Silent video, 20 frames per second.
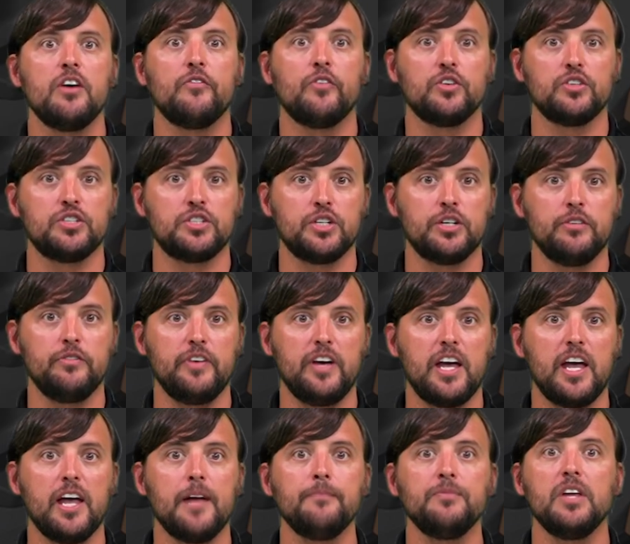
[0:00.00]
for
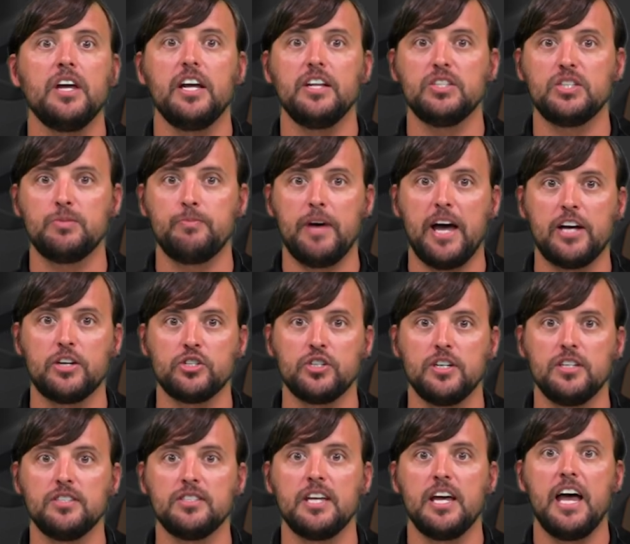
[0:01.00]
surveying,
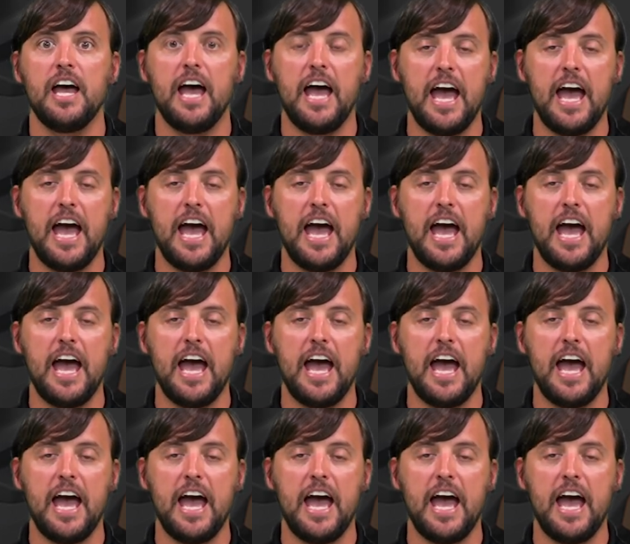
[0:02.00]
inspections,